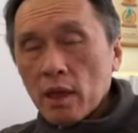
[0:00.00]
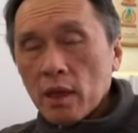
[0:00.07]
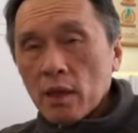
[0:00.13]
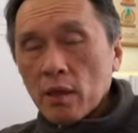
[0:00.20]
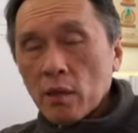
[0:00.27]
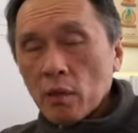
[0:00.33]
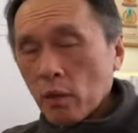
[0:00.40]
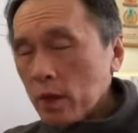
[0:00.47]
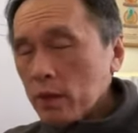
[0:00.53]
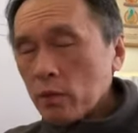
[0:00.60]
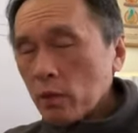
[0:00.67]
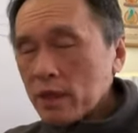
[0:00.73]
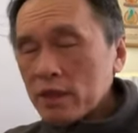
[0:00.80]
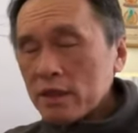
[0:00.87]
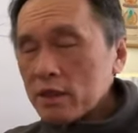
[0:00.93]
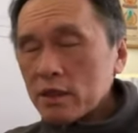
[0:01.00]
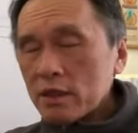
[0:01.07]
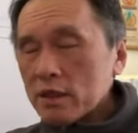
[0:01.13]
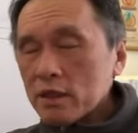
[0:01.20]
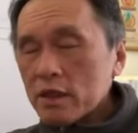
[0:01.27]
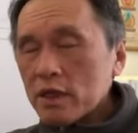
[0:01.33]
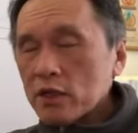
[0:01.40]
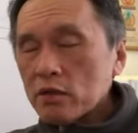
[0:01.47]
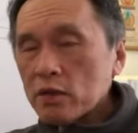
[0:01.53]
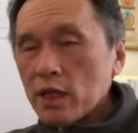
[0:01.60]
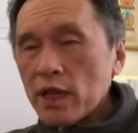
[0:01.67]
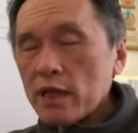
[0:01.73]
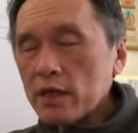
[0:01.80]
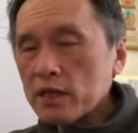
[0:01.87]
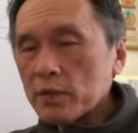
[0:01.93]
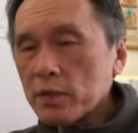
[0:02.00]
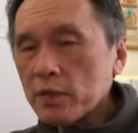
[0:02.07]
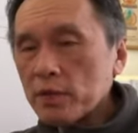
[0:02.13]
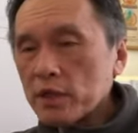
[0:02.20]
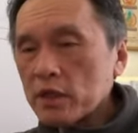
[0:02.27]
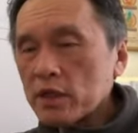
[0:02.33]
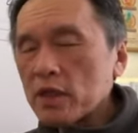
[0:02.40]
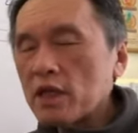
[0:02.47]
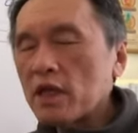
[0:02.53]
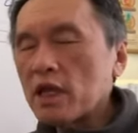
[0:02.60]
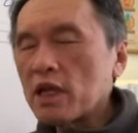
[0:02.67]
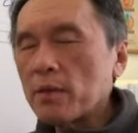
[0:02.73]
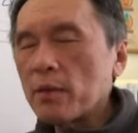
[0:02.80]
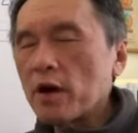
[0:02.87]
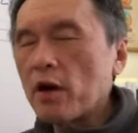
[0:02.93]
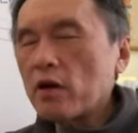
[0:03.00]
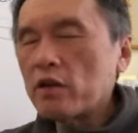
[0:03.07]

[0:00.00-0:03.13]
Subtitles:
One serious thing today is people thinking about the